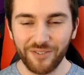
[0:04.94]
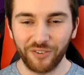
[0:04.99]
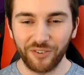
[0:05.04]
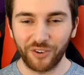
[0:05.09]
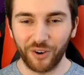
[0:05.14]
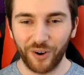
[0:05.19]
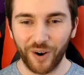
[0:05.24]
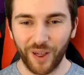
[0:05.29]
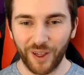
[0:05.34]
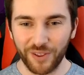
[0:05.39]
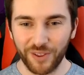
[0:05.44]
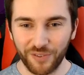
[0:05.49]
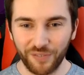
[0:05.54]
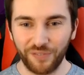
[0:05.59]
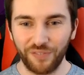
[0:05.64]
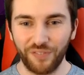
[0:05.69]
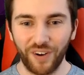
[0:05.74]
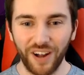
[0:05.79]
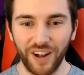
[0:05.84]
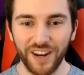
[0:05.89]
we've got one of those
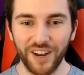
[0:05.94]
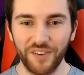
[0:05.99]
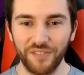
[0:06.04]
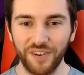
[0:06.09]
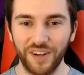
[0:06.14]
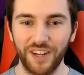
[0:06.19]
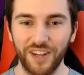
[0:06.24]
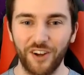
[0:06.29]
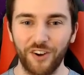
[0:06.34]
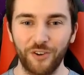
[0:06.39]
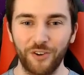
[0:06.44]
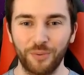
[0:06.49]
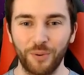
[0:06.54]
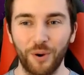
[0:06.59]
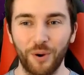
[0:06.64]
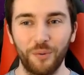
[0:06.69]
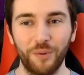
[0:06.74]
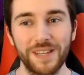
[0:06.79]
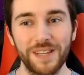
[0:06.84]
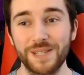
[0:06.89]
fun videos
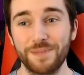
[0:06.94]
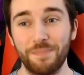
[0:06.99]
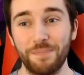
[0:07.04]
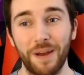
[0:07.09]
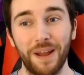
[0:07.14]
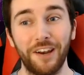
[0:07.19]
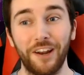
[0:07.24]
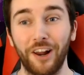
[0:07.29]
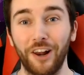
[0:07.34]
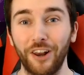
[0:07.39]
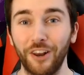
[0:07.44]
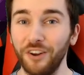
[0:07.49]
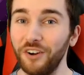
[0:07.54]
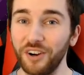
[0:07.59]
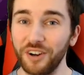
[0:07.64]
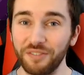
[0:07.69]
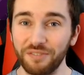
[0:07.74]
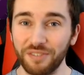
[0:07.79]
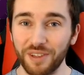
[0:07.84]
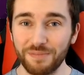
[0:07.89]
where we spend a
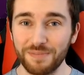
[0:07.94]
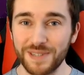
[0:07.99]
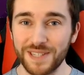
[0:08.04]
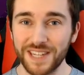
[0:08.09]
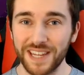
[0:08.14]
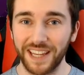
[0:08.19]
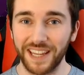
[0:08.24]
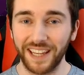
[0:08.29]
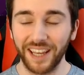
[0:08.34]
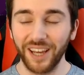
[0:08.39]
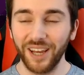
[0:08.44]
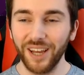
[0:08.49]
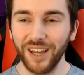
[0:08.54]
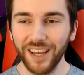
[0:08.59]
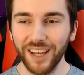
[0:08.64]
lot of MT.